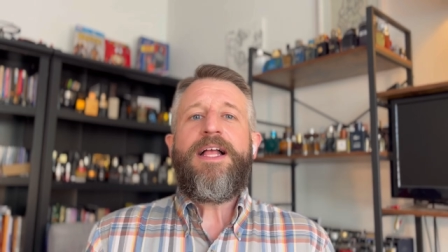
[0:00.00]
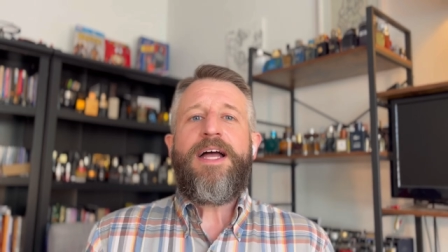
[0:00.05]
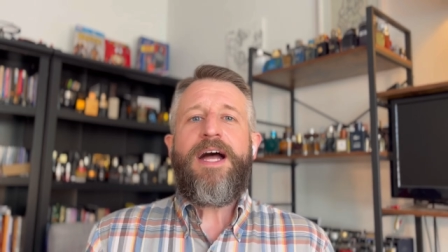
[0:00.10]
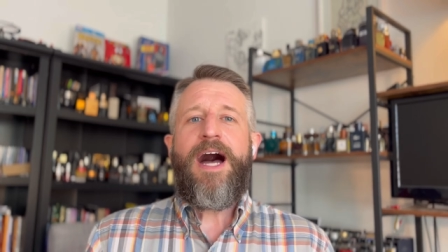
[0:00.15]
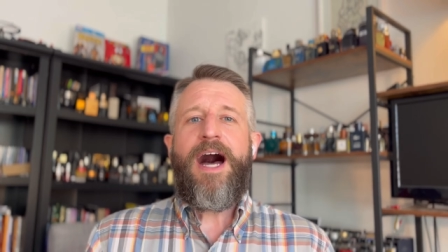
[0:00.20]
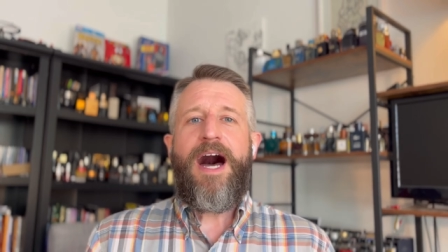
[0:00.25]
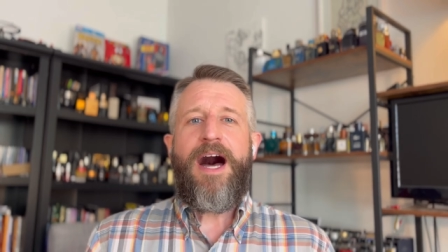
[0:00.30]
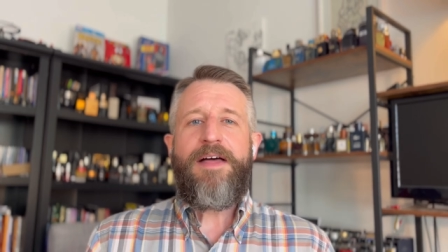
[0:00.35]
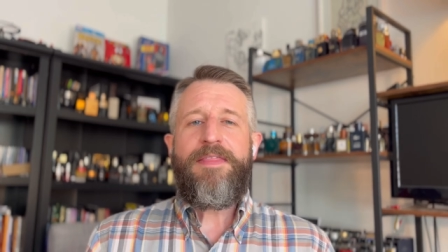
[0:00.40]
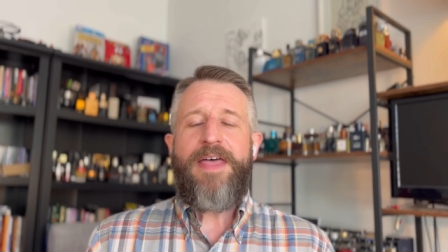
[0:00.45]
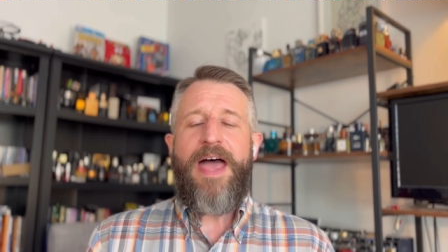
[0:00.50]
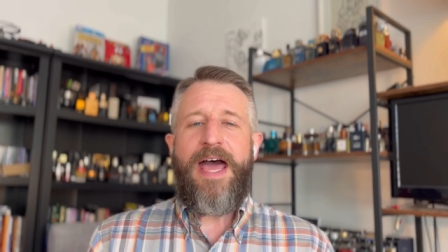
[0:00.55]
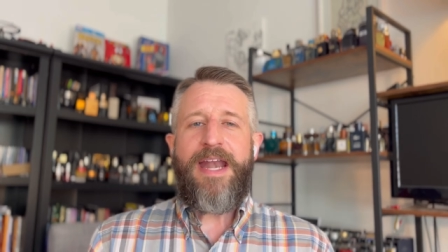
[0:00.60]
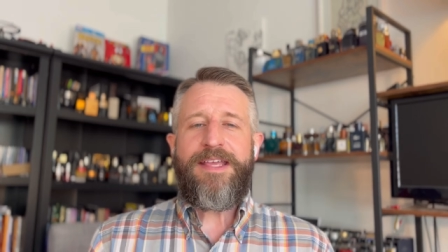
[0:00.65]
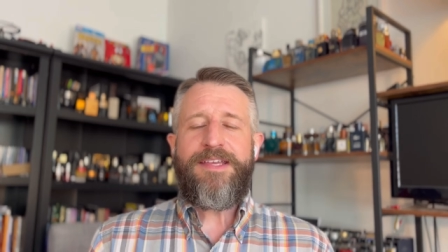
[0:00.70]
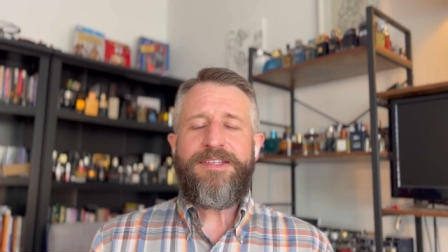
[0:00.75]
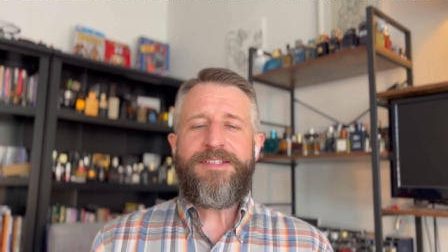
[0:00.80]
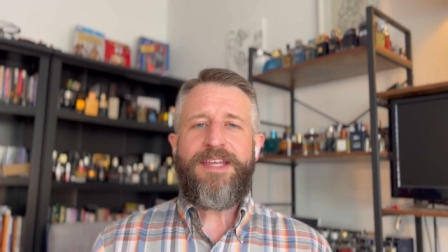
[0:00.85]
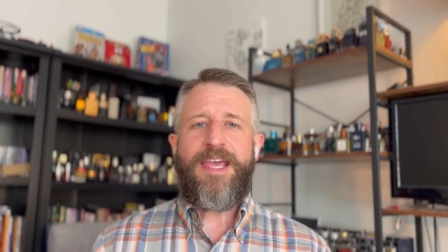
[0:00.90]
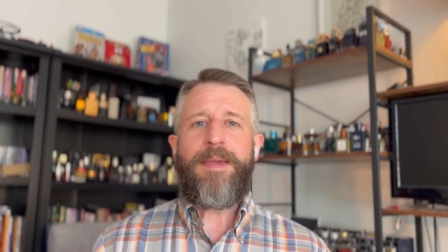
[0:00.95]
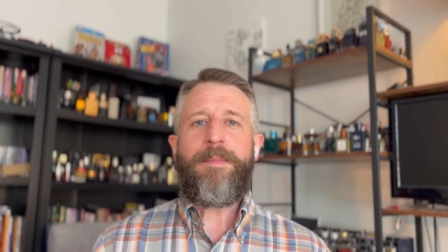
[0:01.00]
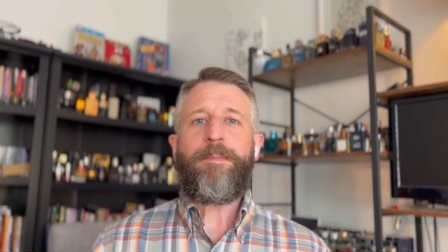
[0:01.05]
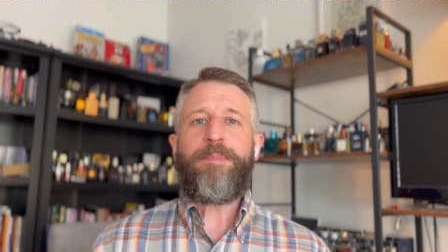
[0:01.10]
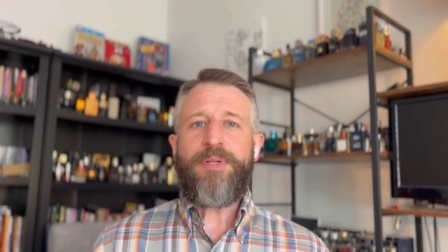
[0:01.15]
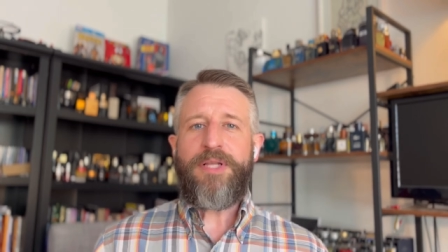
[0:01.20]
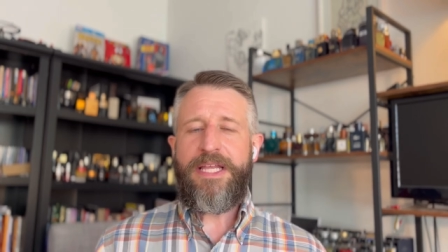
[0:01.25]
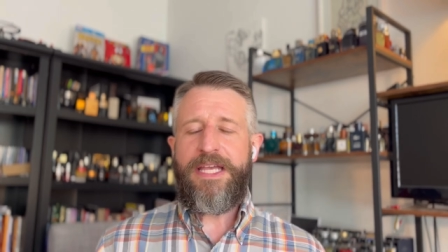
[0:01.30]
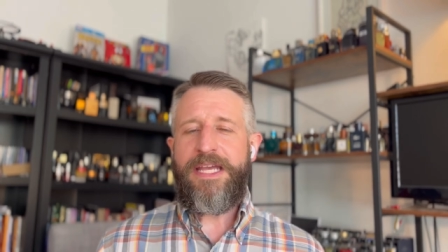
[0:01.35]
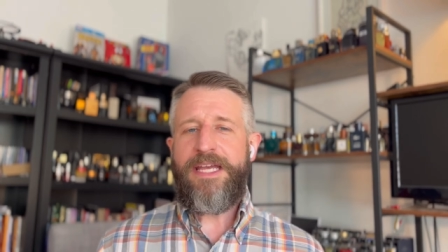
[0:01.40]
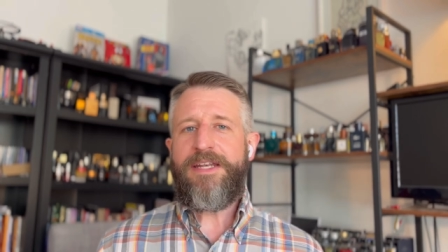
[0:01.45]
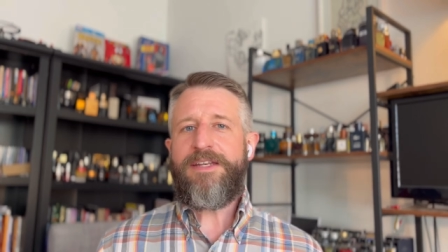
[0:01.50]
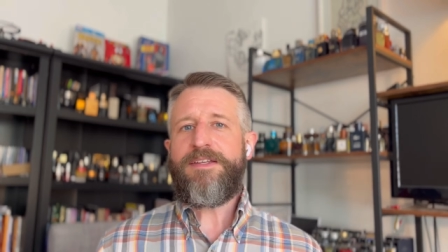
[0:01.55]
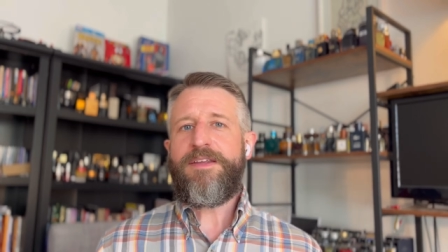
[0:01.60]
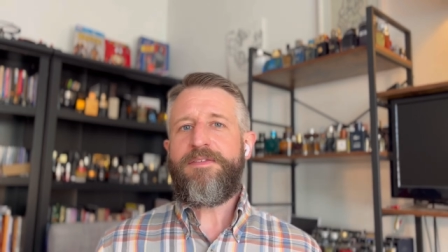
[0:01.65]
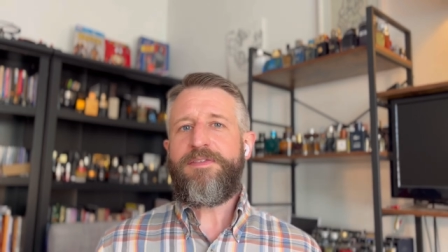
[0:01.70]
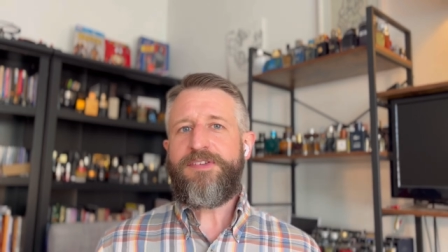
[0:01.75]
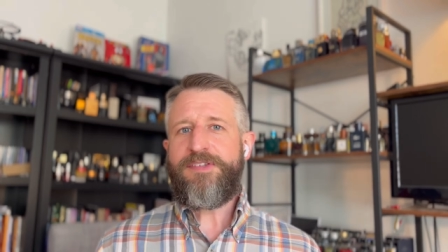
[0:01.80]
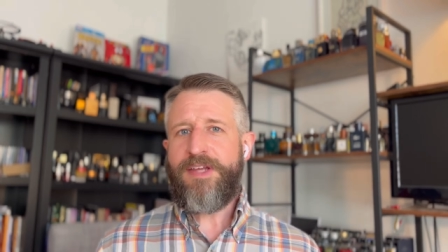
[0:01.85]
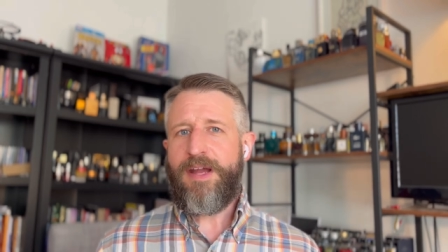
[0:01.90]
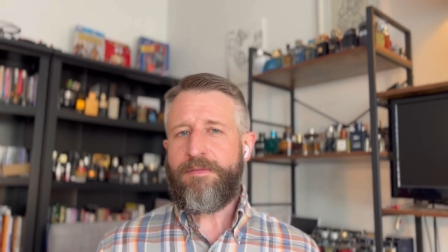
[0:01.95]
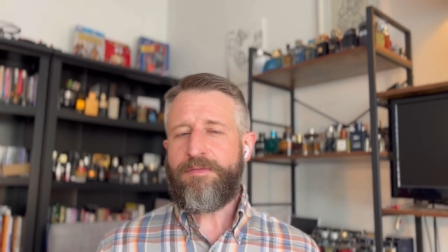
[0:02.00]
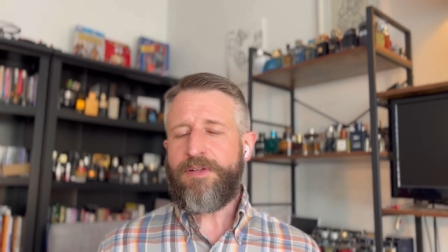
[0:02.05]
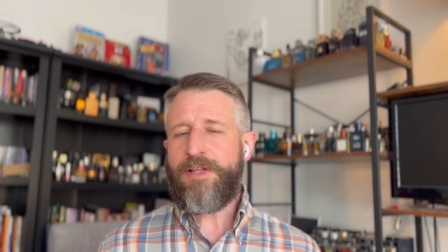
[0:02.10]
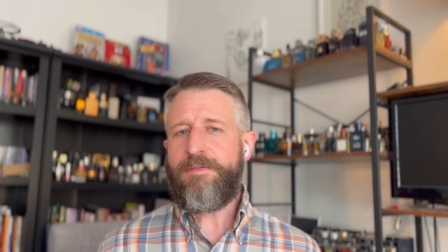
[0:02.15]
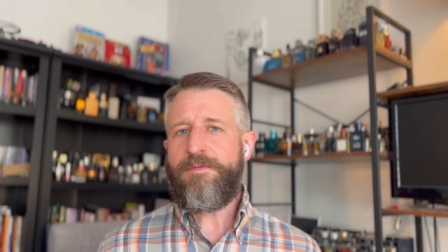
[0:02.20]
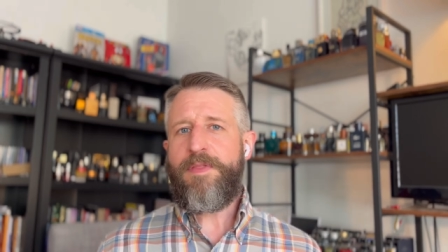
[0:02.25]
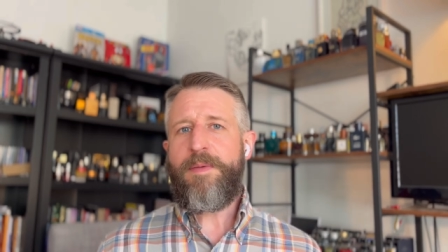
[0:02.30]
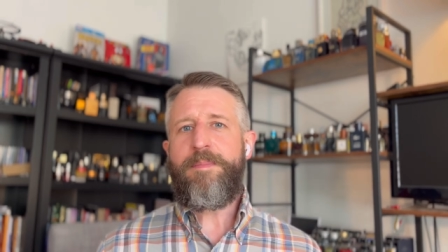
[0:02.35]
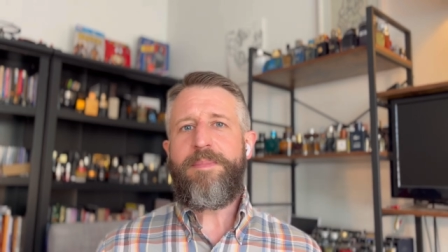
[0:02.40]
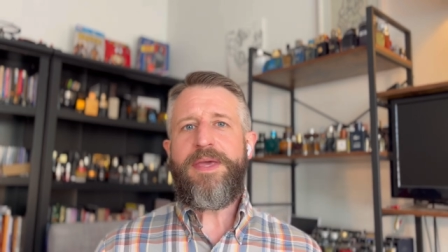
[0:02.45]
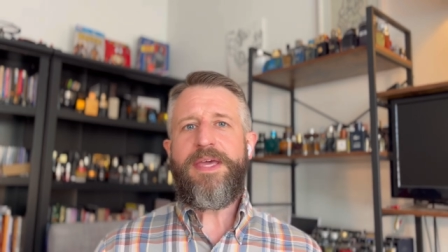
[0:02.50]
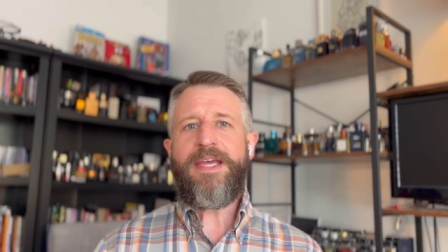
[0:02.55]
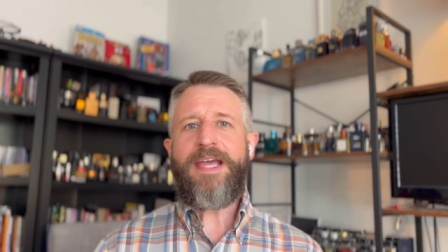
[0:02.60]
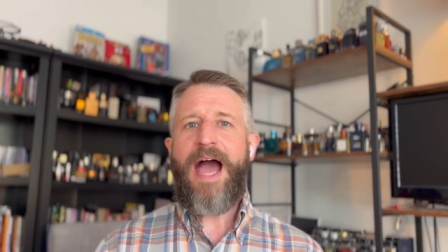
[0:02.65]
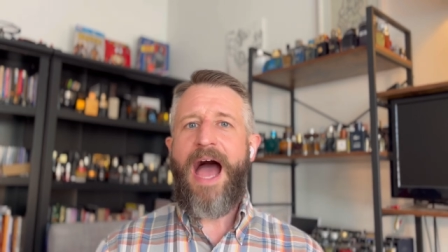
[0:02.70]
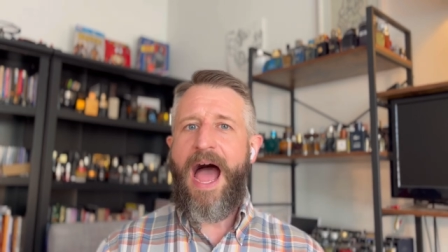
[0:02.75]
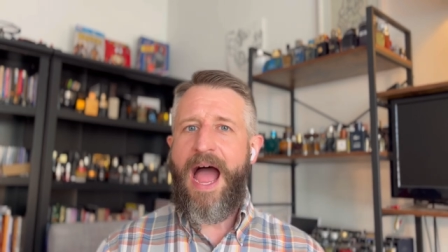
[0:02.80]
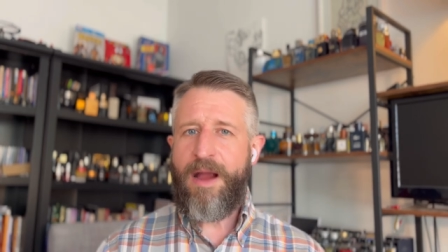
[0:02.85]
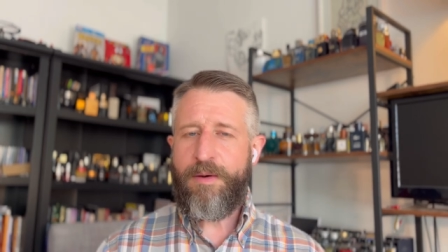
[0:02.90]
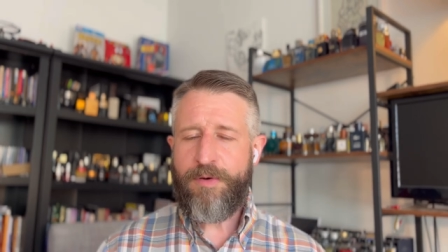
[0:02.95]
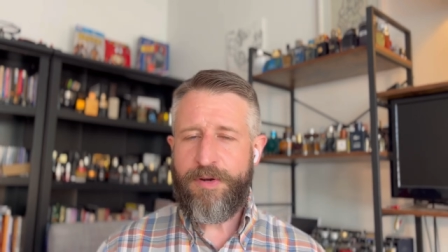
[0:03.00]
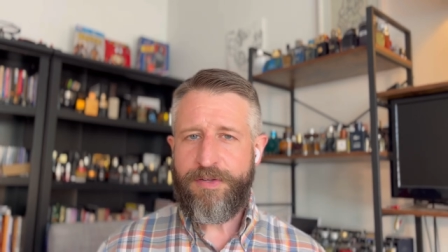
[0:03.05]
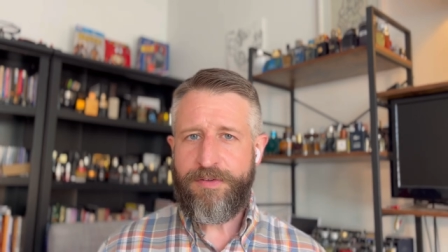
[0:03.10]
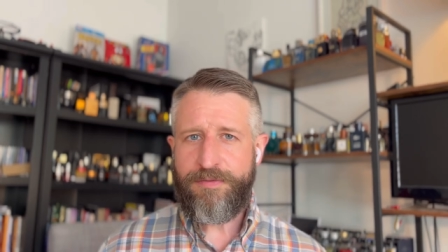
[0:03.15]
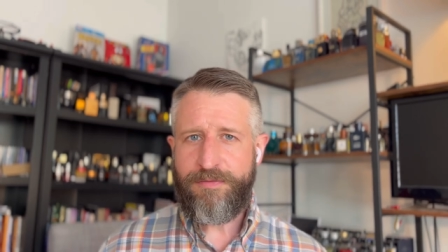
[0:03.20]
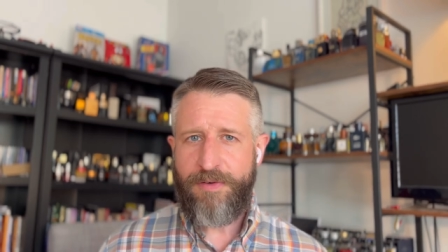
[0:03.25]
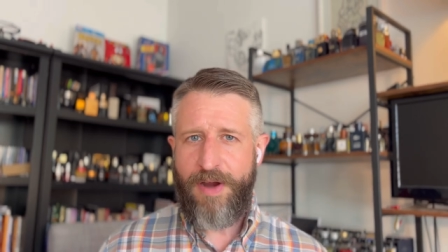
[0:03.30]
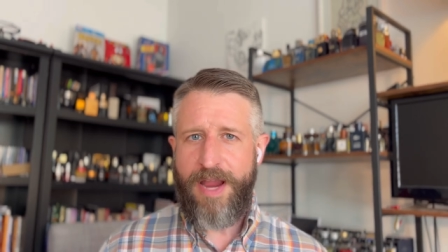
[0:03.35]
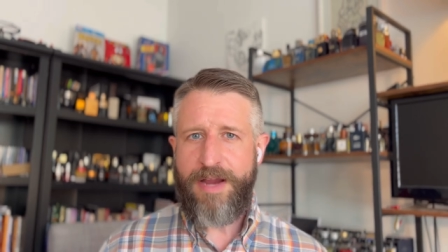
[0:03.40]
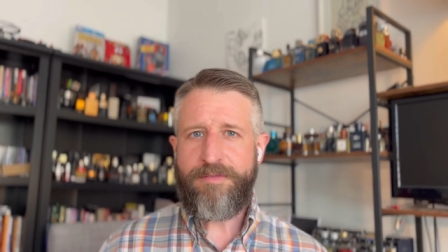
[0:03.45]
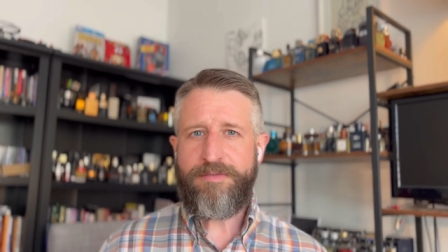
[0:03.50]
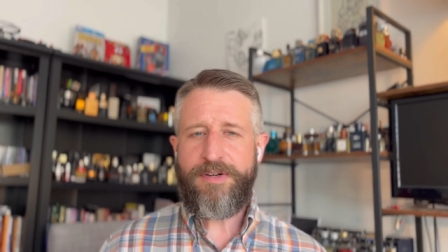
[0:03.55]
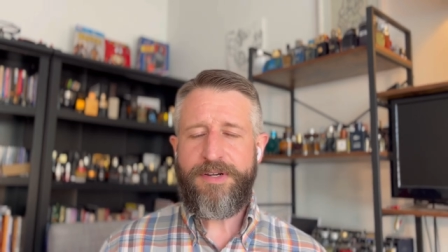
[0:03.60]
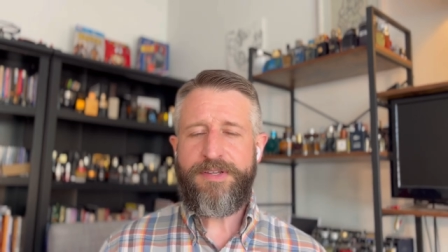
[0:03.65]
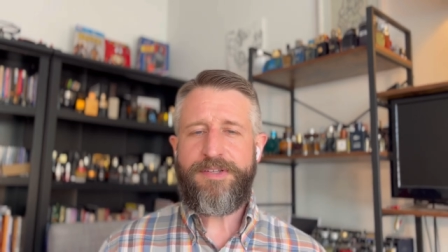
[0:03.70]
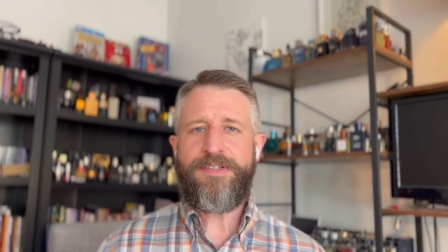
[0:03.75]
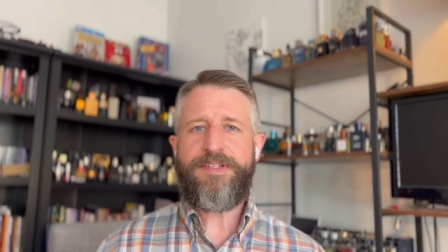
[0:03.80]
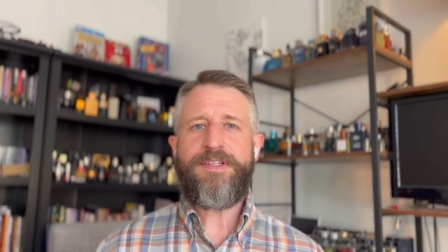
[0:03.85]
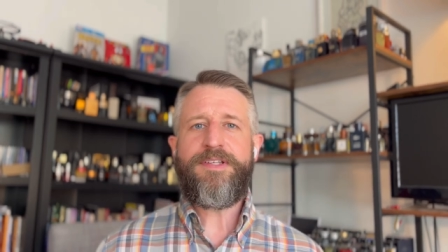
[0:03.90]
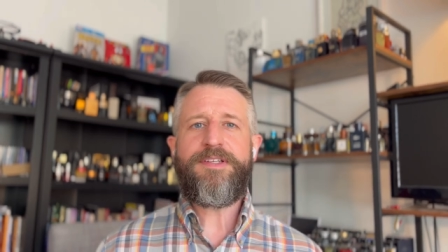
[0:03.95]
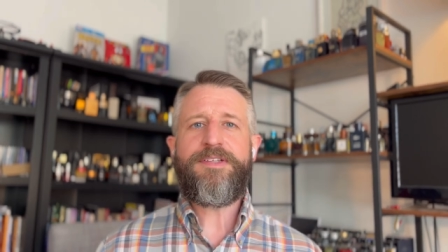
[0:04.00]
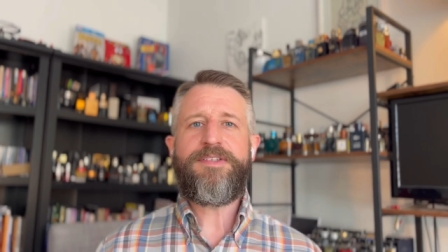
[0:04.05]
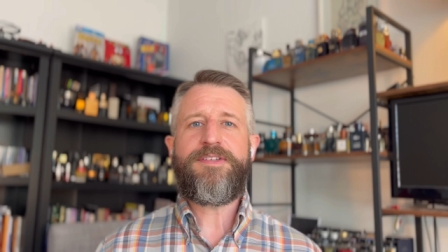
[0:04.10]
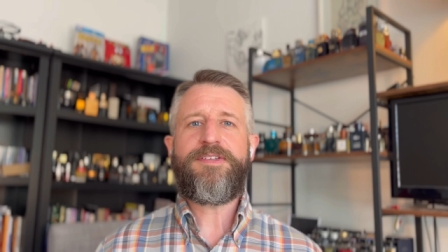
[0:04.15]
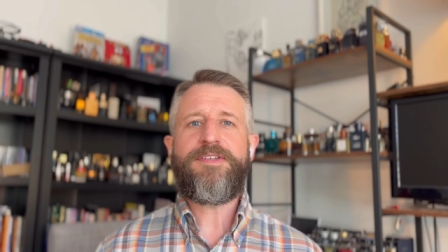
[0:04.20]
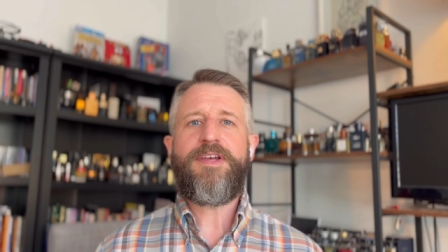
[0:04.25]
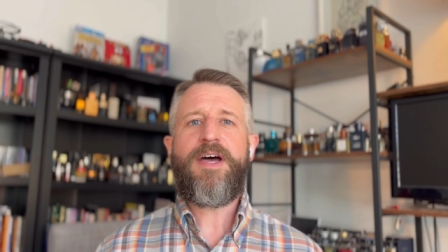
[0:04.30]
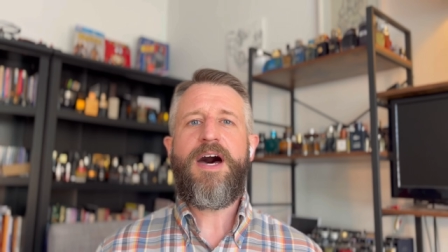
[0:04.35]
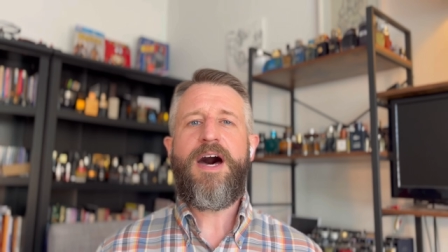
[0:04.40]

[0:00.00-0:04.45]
Uh, that is a blend of several of the big iris fragrances.